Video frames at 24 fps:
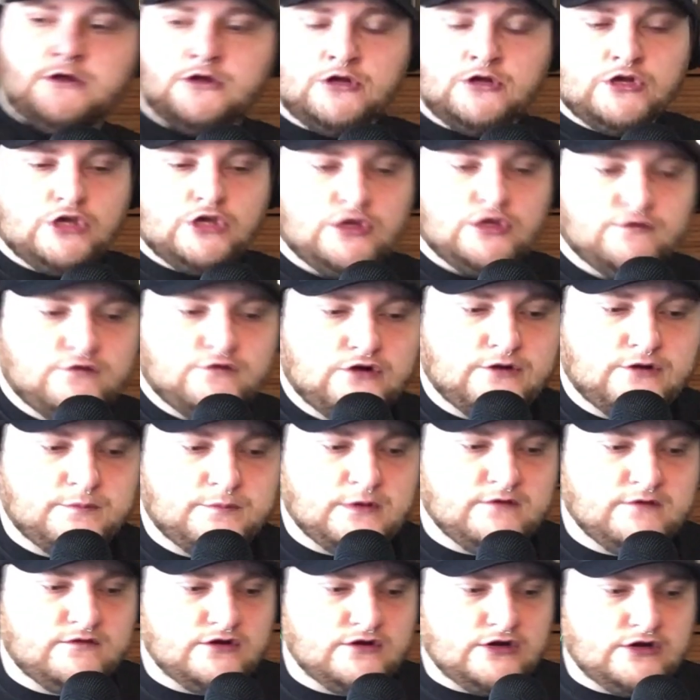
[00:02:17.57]
Give it up,
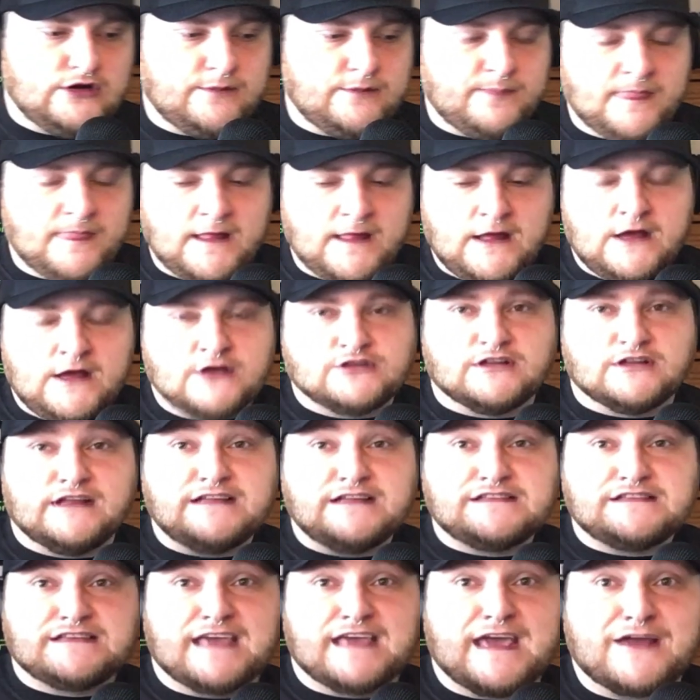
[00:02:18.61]
give it up. So
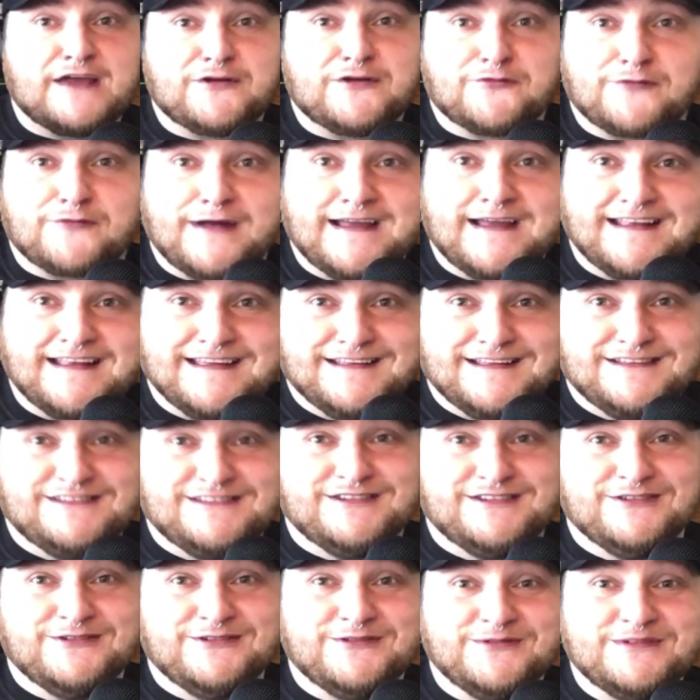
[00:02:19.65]
let's get right
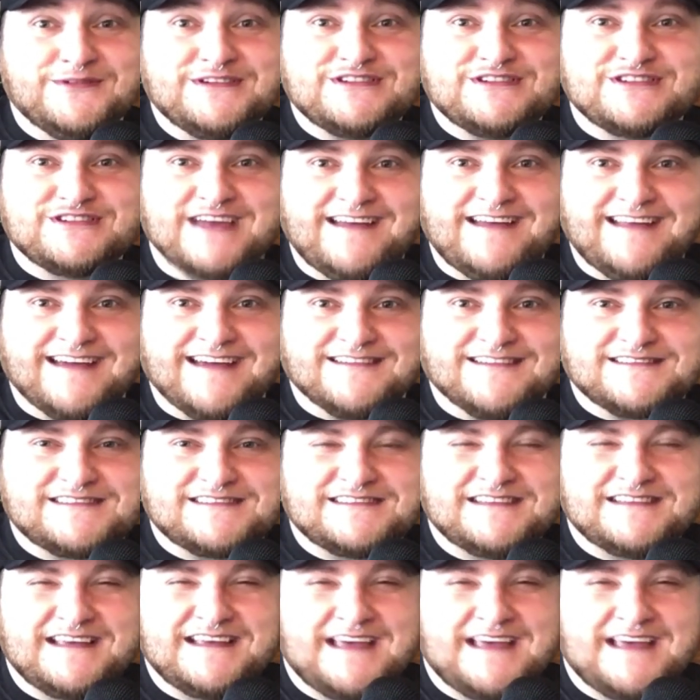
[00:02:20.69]
into shout-outs.